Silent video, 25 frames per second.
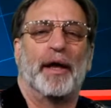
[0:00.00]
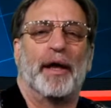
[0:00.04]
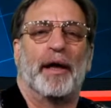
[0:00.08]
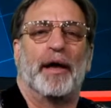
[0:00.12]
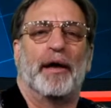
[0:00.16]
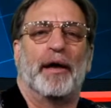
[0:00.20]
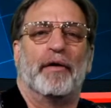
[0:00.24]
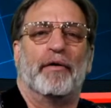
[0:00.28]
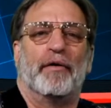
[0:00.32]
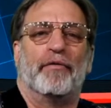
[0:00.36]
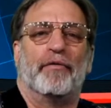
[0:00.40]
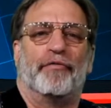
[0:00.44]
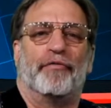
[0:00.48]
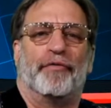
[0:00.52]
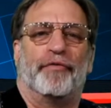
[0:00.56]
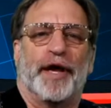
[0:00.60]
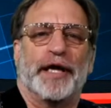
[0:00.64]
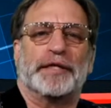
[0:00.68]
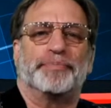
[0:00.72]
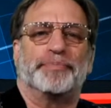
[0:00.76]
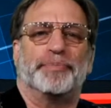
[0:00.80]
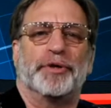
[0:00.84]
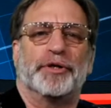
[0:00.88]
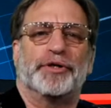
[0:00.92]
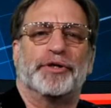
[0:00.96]
Facebook
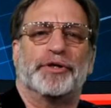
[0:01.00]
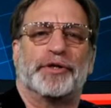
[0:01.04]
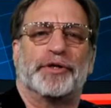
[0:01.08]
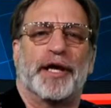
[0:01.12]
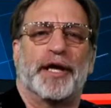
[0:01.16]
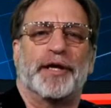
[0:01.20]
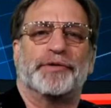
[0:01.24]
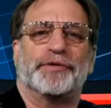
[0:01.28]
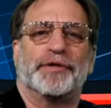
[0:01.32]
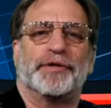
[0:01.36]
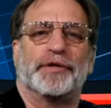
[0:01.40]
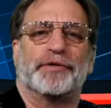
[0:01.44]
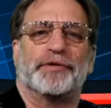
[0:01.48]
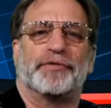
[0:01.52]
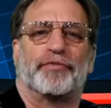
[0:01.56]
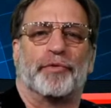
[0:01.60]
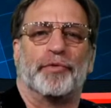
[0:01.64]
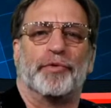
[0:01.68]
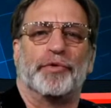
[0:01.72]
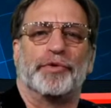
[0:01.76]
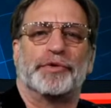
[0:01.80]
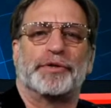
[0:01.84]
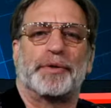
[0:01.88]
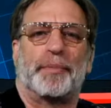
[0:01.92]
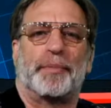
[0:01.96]
says its rules
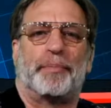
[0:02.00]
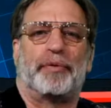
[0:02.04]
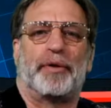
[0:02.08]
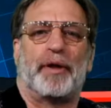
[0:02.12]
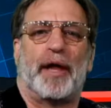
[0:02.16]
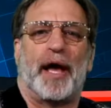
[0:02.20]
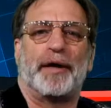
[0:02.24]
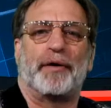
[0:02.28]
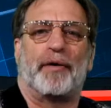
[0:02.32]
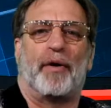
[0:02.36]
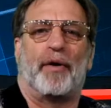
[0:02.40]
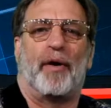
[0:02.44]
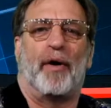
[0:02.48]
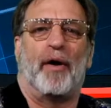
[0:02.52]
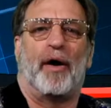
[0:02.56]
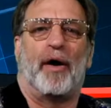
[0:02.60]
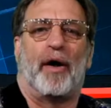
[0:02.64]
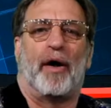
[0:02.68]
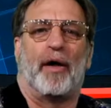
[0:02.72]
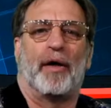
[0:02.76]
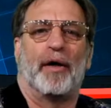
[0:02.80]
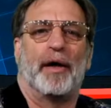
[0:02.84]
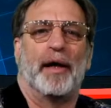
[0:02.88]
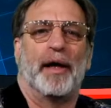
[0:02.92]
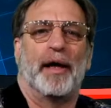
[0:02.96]
apply to all.
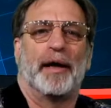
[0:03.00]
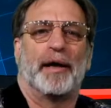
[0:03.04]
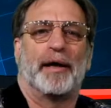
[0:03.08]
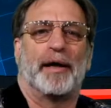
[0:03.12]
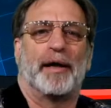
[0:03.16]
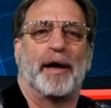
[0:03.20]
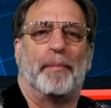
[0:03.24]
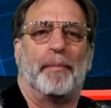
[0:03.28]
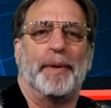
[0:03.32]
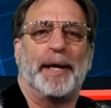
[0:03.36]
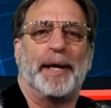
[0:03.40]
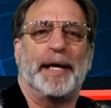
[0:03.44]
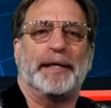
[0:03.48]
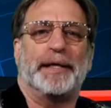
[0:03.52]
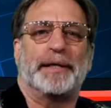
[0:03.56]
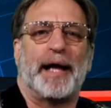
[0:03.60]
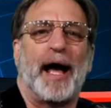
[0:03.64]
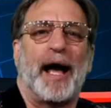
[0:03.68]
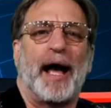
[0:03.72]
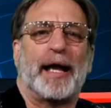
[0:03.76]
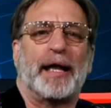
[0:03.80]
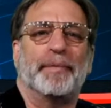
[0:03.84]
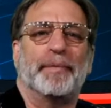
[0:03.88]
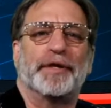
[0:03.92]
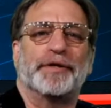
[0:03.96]
Company
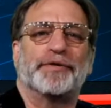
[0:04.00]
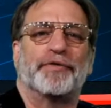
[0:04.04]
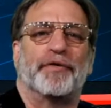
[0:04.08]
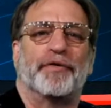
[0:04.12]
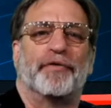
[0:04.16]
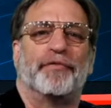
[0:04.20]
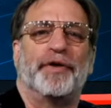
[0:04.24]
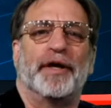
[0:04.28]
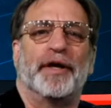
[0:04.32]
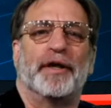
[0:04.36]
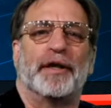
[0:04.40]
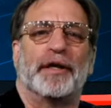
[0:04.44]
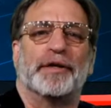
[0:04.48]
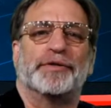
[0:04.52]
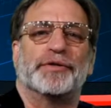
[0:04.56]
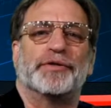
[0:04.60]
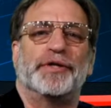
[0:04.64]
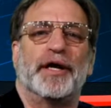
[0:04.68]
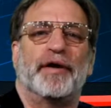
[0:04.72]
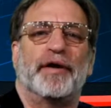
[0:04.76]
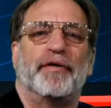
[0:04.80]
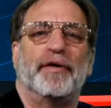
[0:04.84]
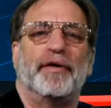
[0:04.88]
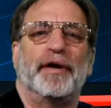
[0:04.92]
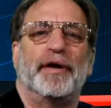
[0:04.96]
documents reveal a
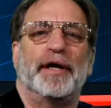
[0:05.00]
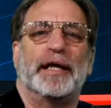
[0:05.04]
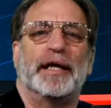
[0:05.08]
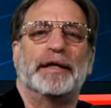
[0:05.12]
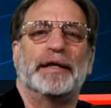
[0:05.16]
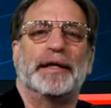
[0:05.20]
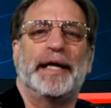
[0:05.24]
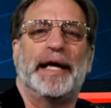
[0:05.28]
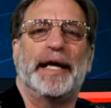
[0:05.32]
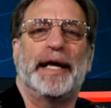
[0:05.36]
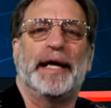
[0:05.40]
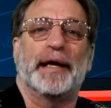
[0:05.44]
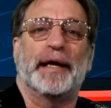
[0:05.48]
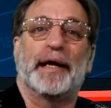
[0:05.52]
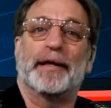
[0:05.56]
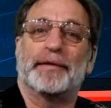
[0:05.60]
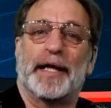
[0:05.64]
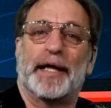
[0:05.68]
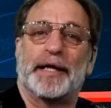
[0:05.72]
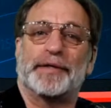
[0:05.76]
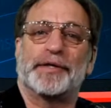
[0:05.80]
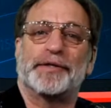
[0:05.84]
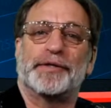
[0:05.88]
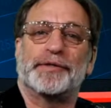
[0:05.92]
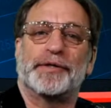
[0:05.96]
secret elite that's
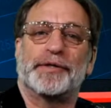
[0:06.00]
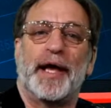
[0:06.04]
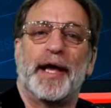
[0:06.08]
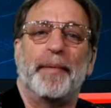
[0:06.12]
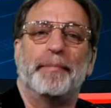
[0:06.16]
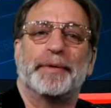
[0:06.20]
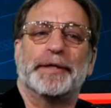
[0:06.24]
exempt.